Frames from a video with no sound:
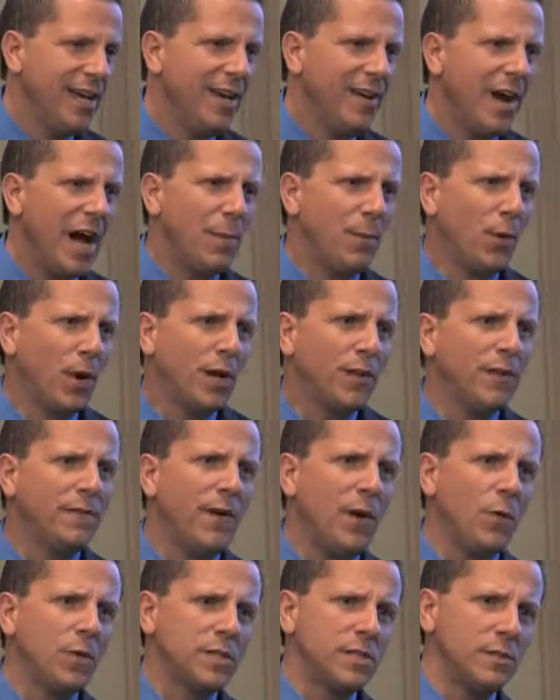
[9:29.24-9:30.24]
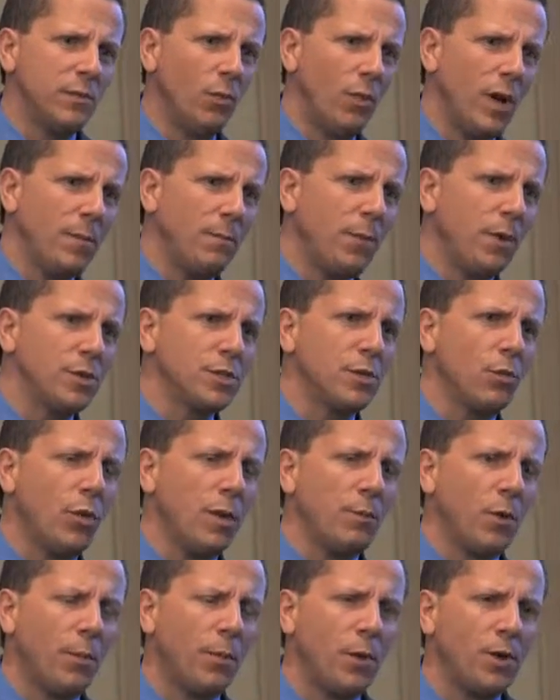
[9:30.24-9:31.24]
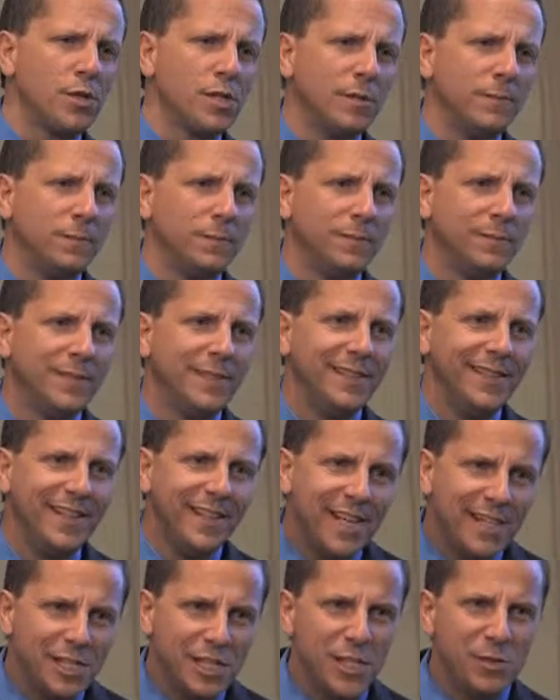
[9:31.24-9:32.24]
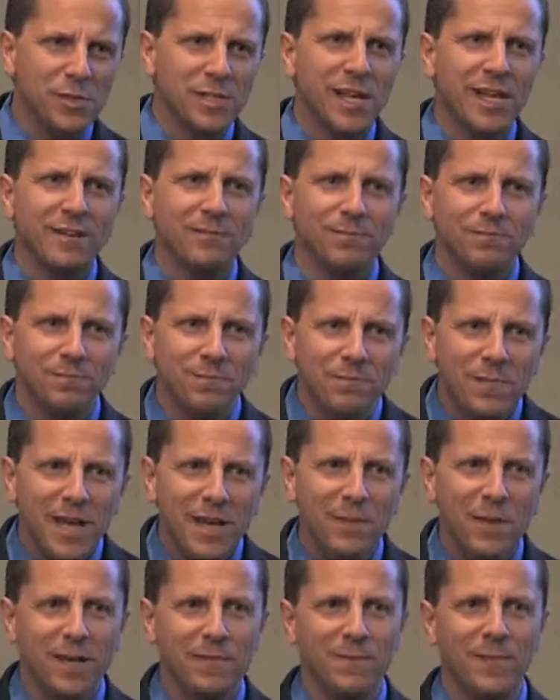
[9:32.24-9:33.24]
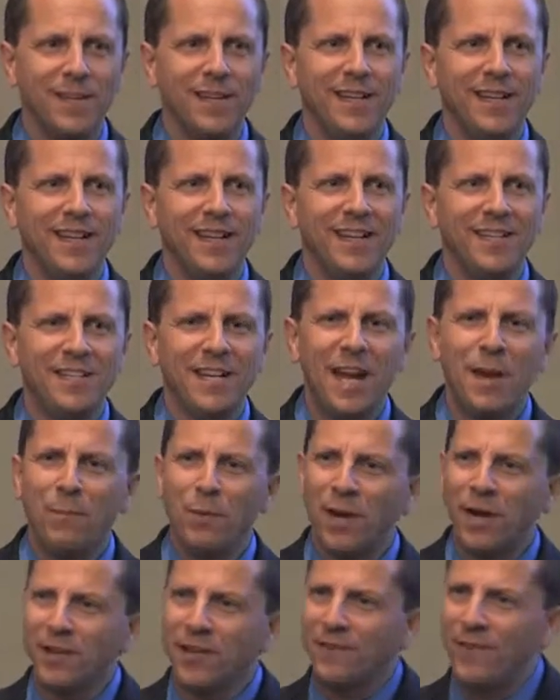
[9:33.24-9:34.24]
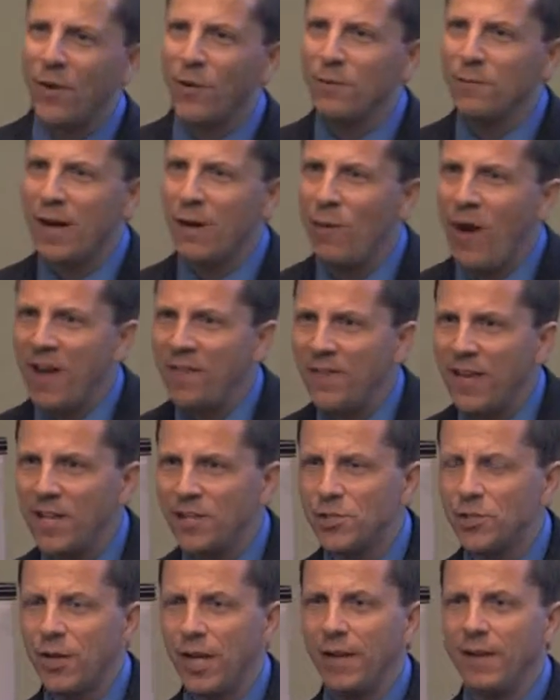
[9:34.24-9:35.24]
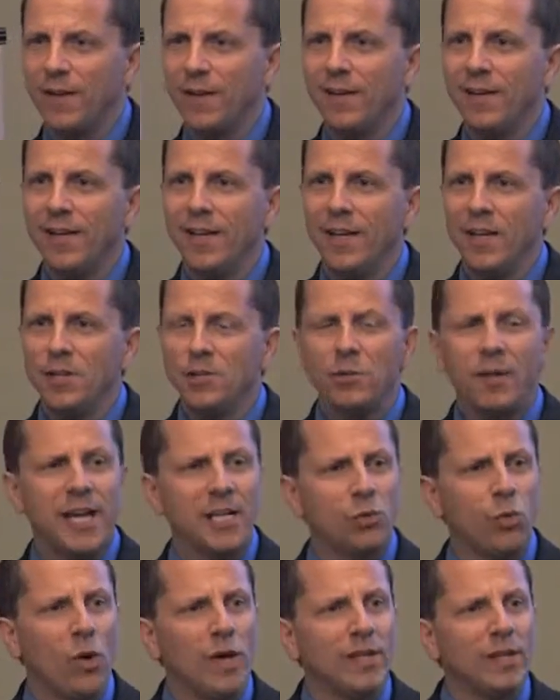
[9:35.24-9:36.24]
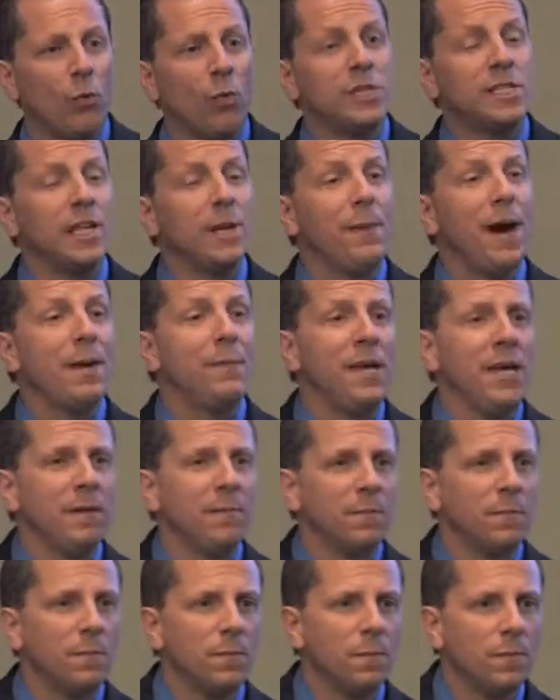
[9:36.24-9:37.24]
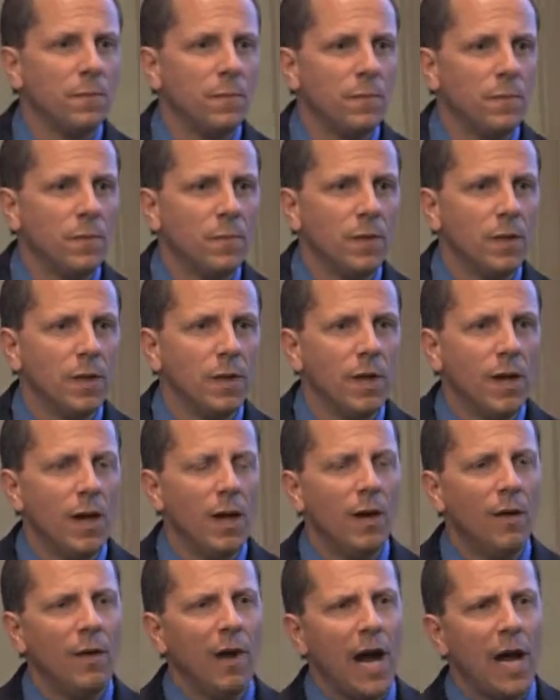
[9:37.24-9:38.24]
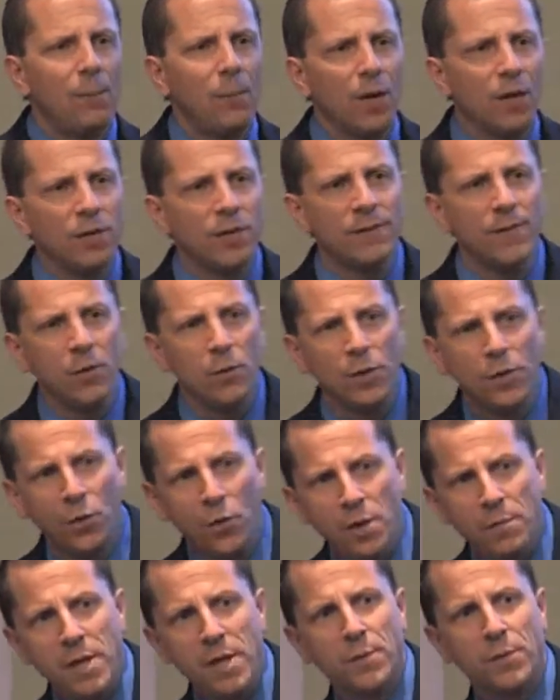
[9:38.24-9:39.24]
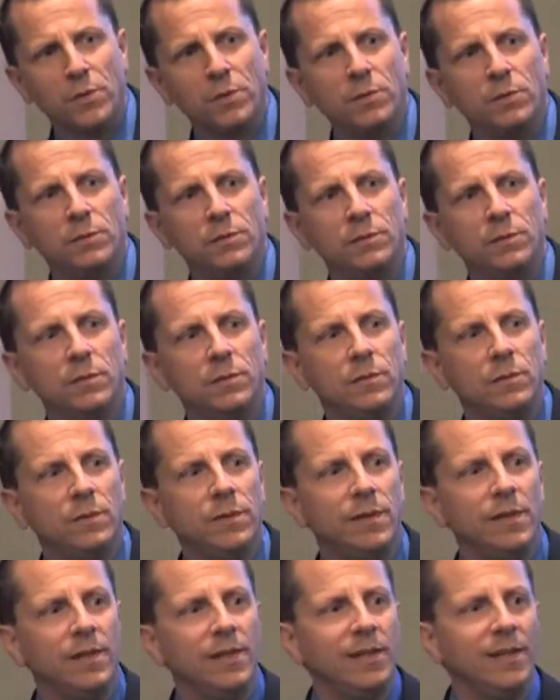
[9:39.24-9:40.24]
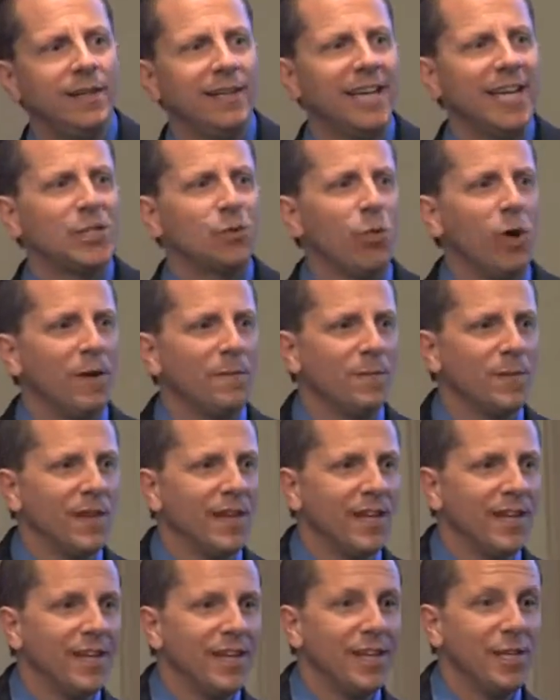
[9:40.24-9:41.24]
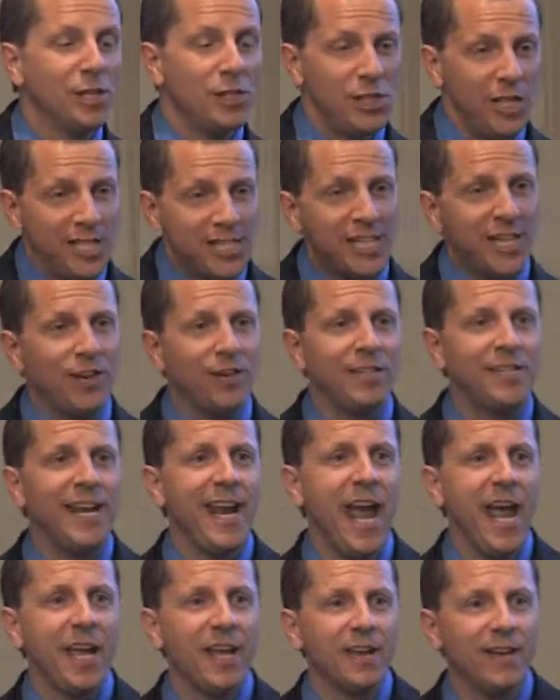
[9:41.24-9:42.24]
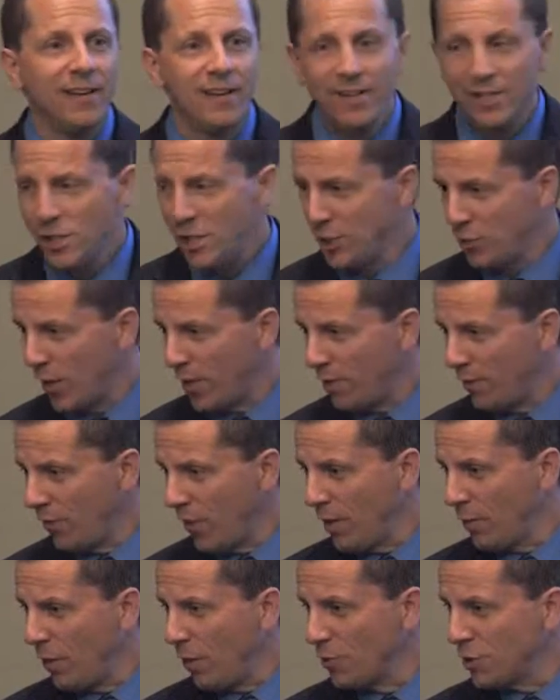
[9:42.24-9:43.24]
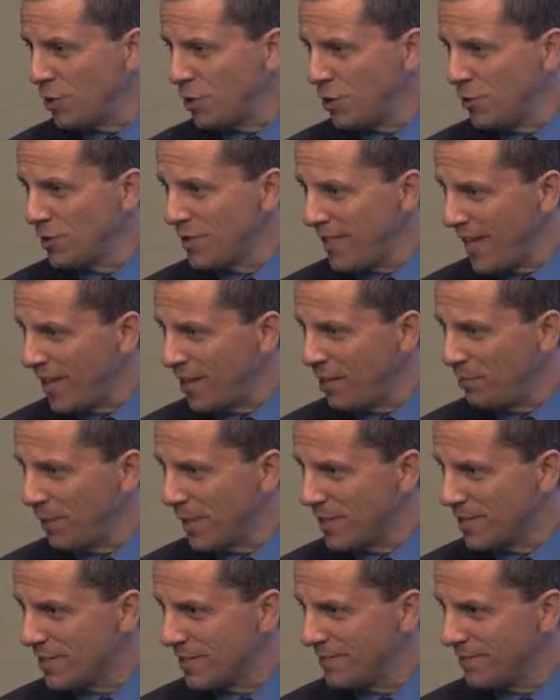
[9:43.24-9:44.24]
I put her on the phone with one more person, and then she was like, maybe. Then I put her on the phone with my wife yesterday. So guess what? Was it about me? I put her on the phone with 3 people. Guess what? She's here today. She's right in the front row. Sue, stand up, please.